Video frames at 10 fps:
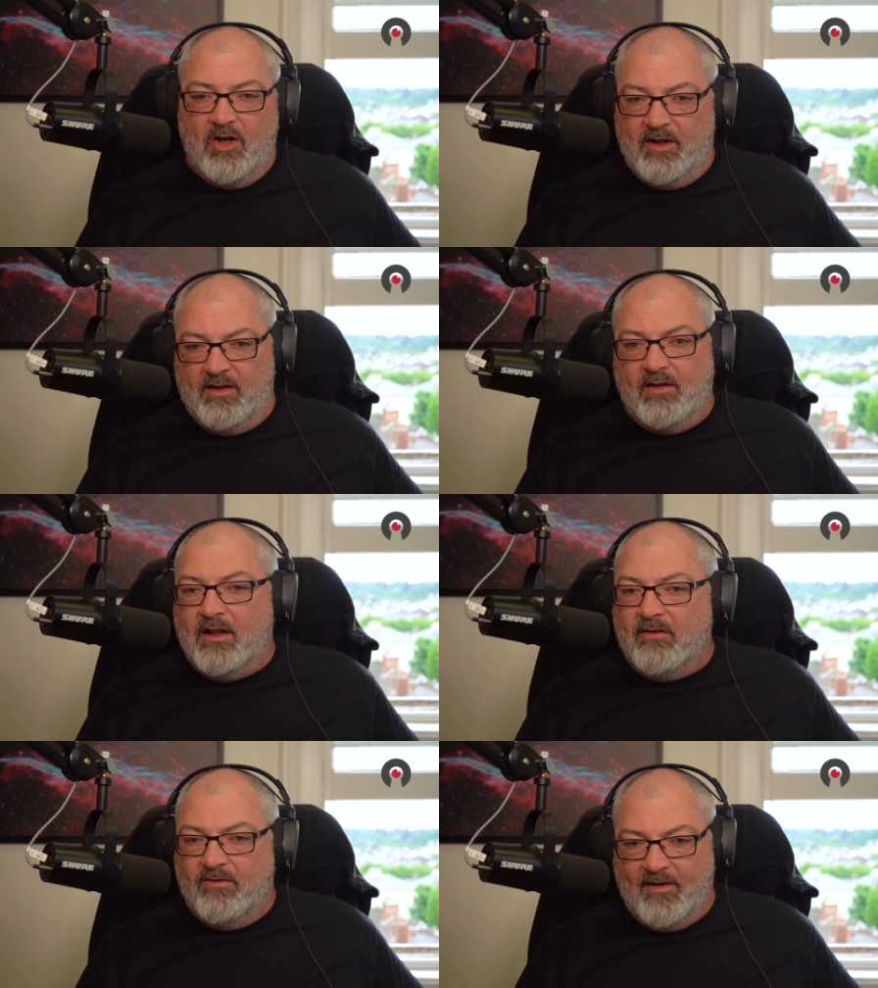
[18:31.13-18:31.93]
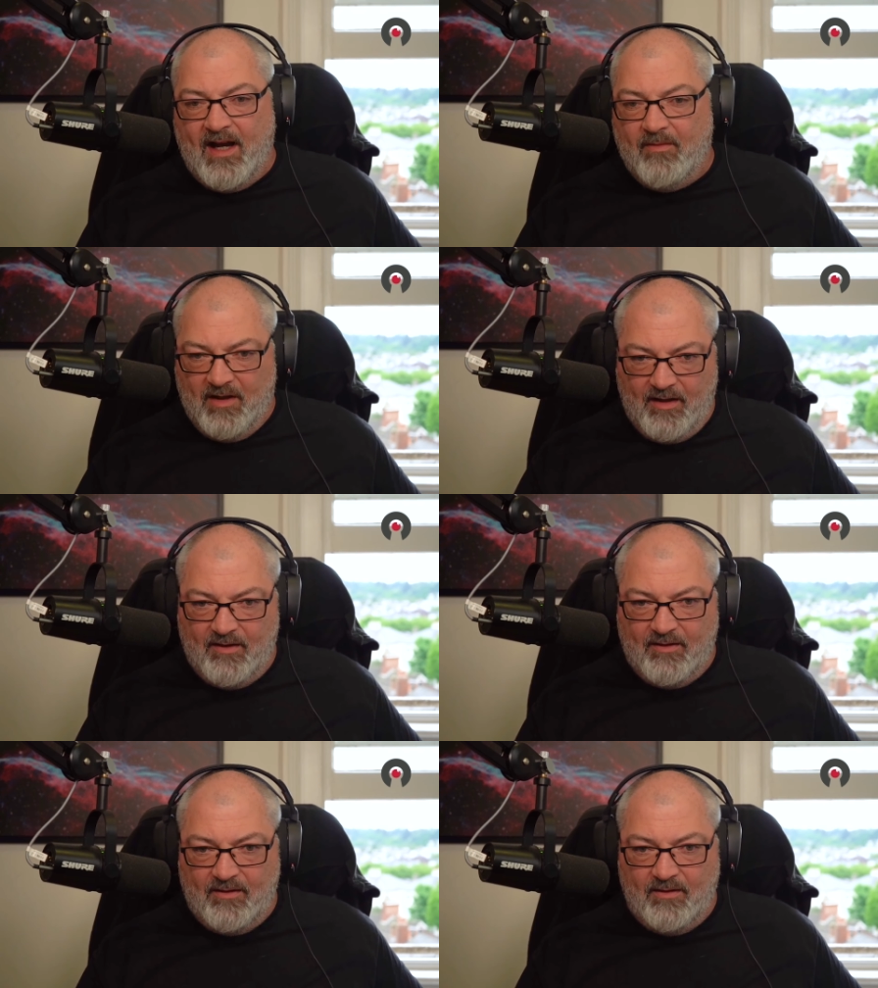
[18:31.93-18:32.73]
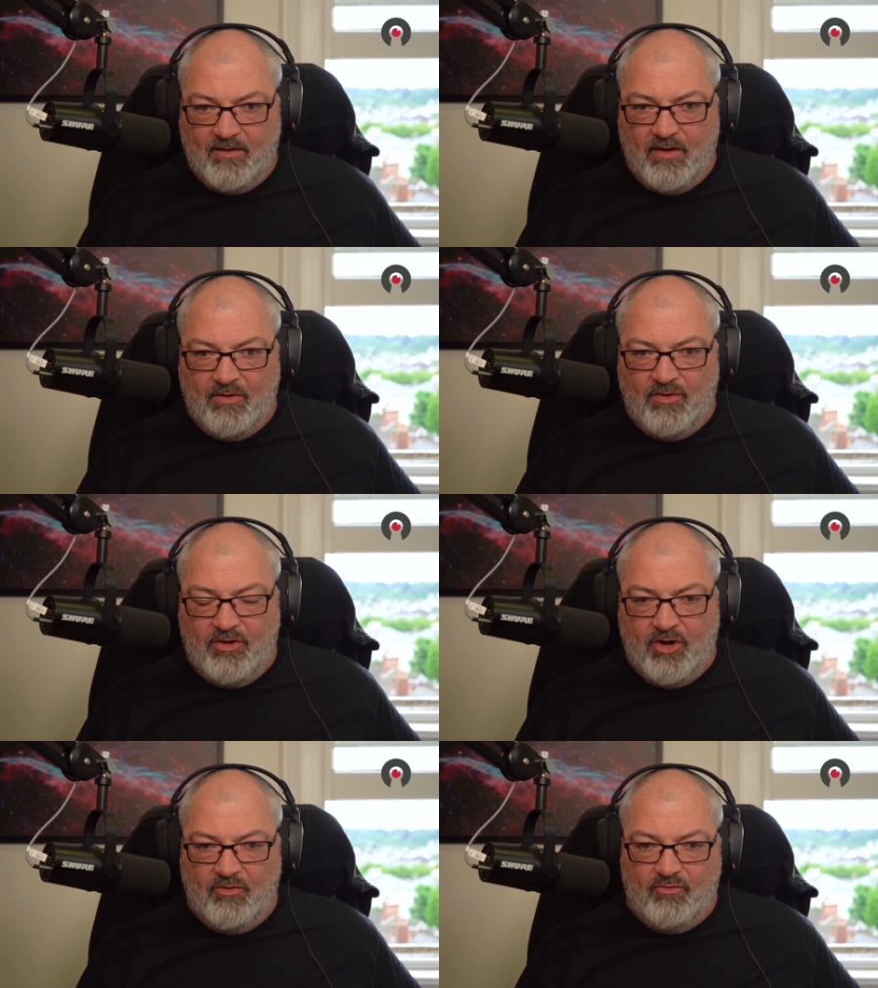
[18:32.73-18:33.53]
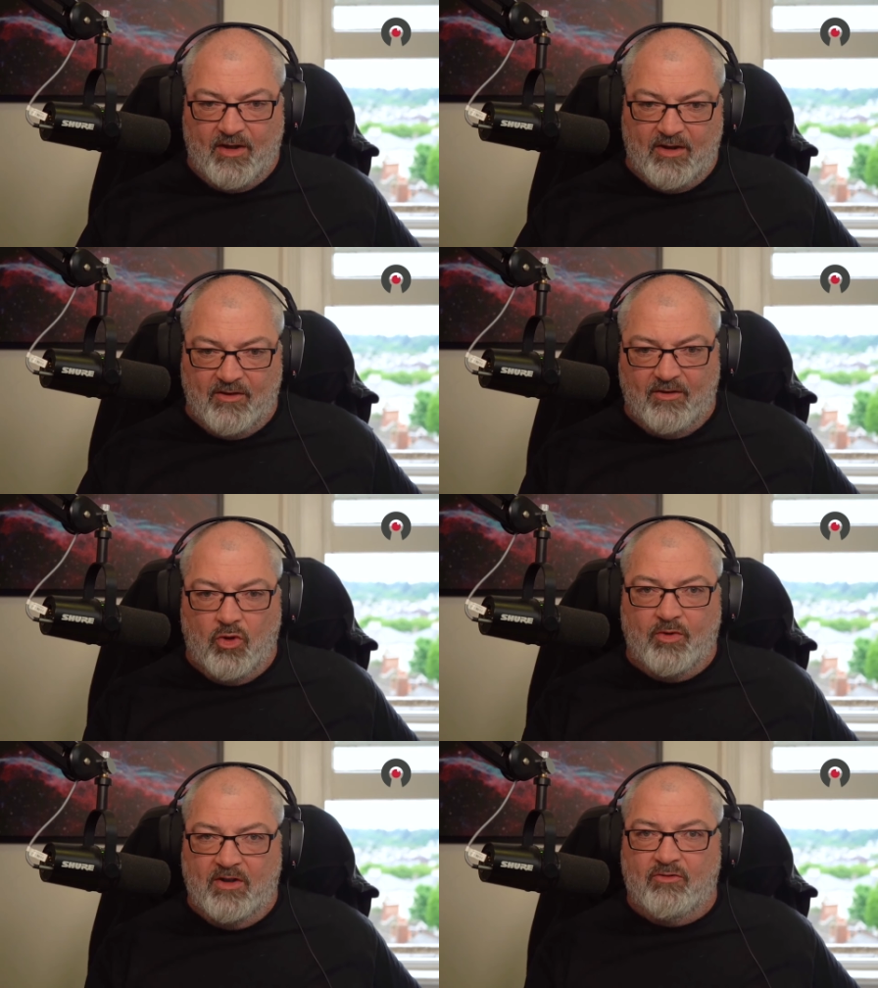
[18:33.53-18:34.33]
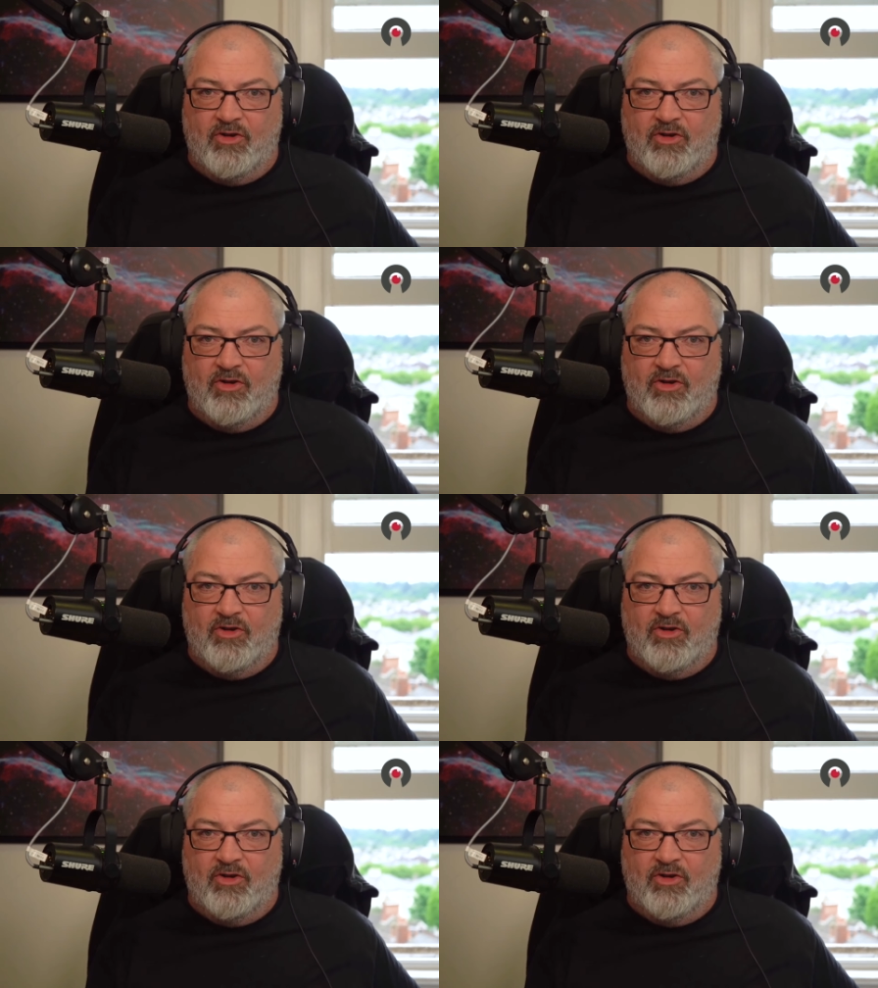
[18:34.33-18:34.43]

19 families that Razor Thorn is